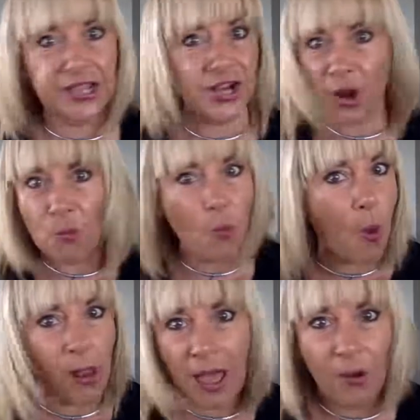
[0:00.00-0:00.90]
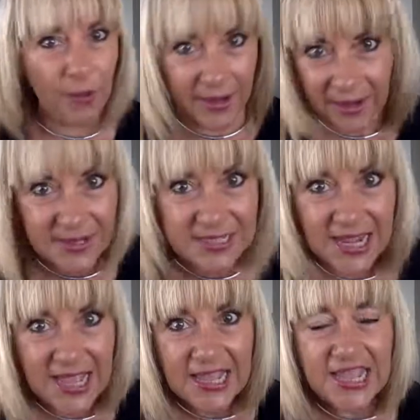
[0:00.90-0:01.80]
You don't wallow in it,
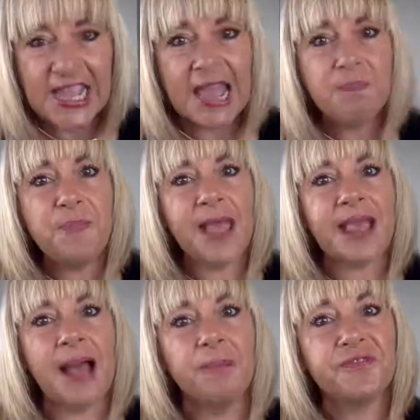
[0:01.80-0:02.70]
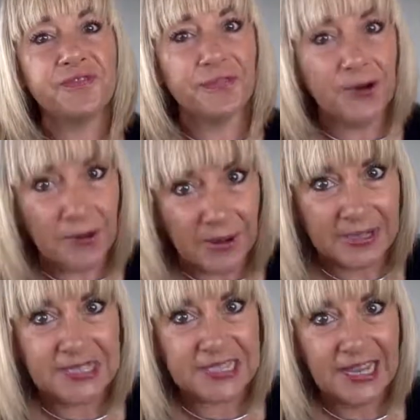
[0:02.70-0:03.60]
you get back up through
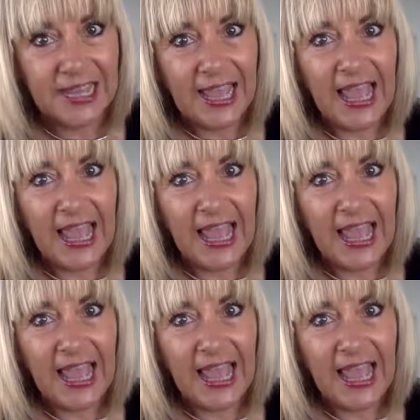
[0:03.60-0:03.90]
it,